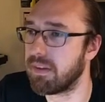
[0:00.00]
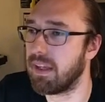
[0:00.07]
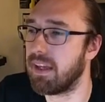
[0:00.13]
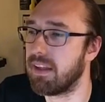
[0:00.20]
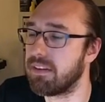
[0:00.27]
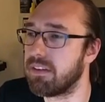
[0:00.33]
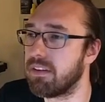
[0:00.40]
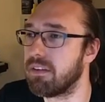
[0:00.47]

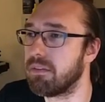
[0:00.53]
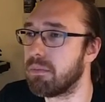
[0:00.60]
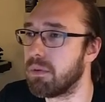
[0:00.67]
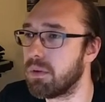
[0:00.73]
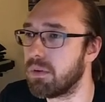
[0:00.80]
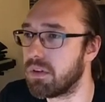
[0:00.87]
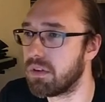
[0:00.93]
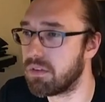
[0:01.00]
Yeah, it's
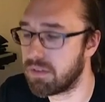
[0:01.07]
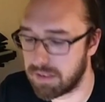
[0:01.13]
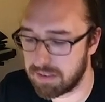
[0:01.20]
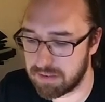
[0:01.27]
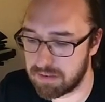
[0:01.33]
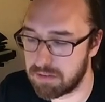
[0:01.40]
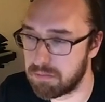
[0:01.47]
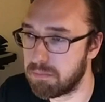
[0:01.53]
plural,
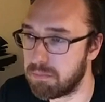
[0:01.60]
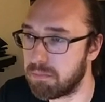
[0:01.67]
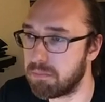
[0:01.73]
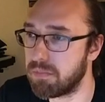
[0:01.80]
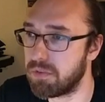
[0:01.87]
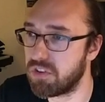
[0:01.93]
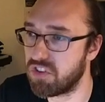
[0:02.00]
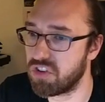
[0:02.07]
right?
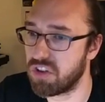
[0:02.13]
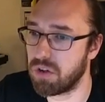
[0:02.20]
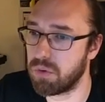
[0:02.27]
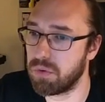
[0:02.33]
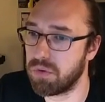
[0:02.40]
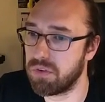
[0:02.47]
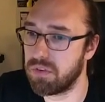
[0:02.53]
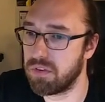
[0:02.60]

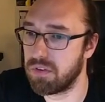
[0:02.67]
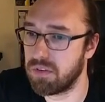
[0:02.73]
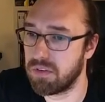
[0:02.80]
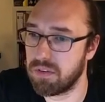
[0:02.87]
Shows.